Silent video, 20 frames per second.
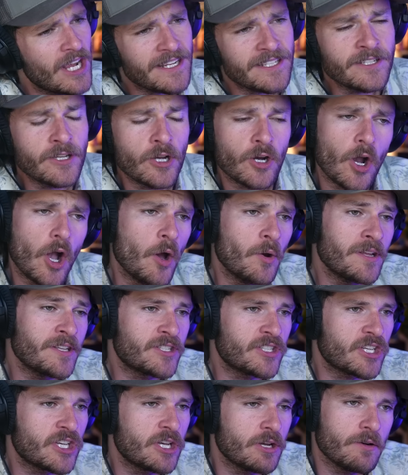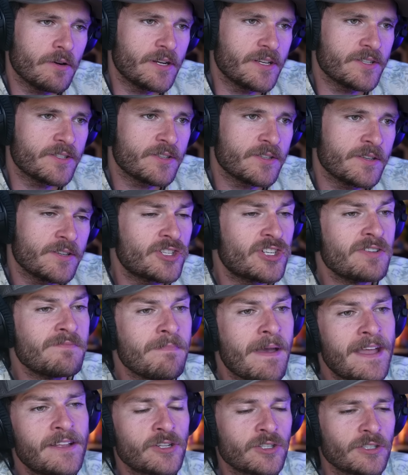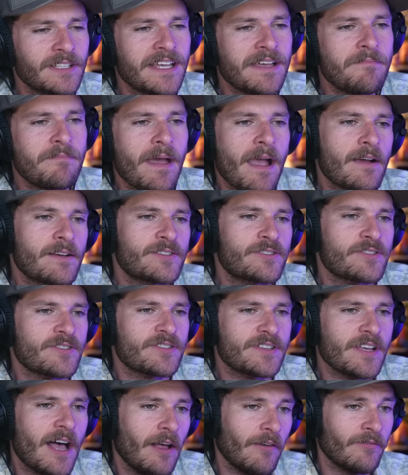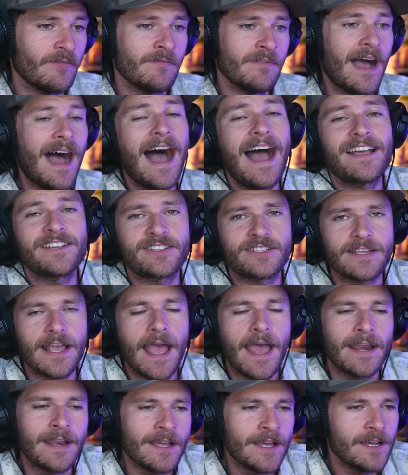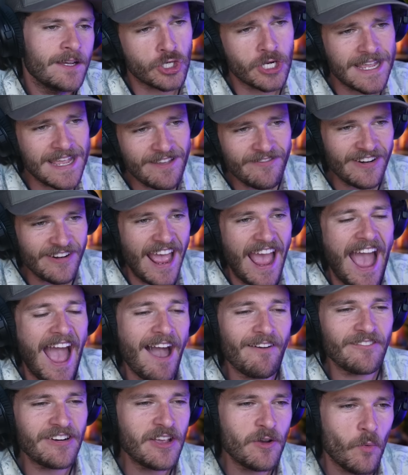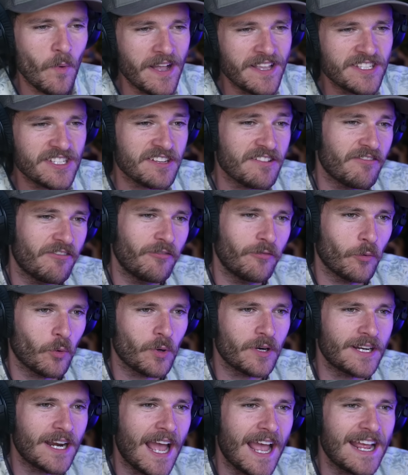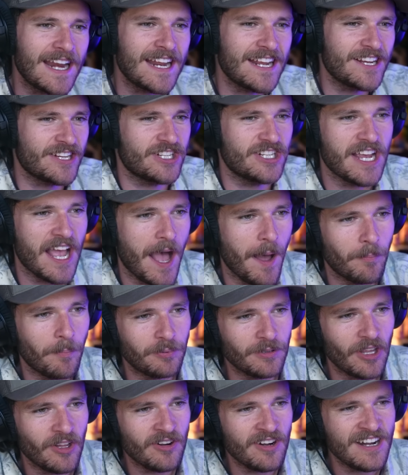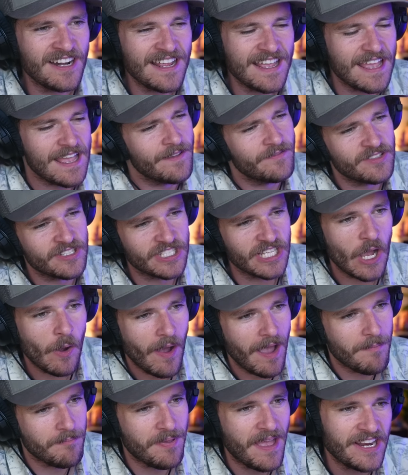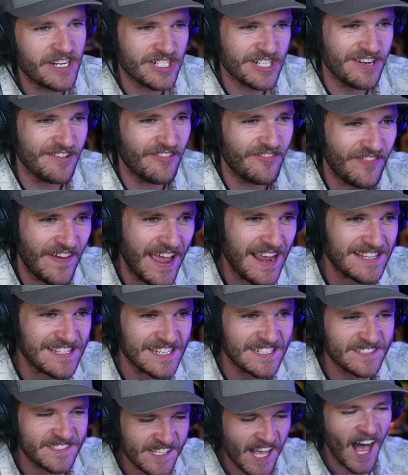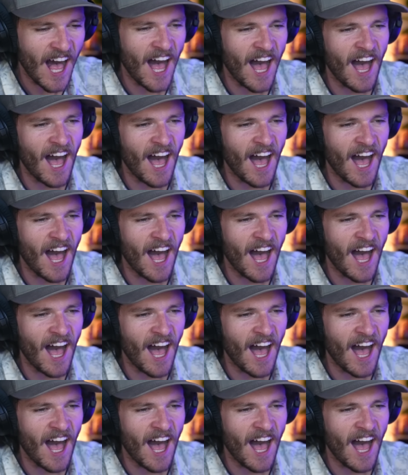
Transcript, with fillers: Projecting her own insecurities, she majorly embarrassed herself. I said, does she even have any wins in Fortnite she uploaded? If so, I bet she faked it.